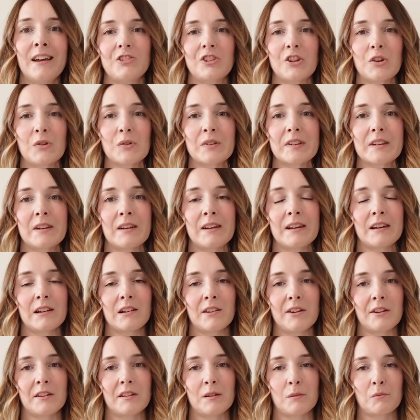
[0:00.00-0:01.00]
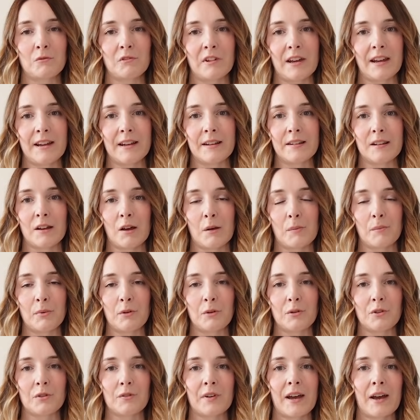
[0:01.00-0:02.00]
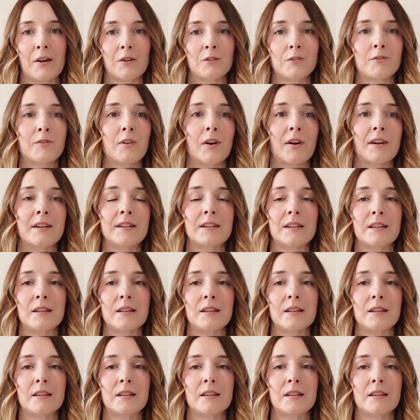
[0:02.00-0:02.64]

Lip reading: She also includes some great examples of how to find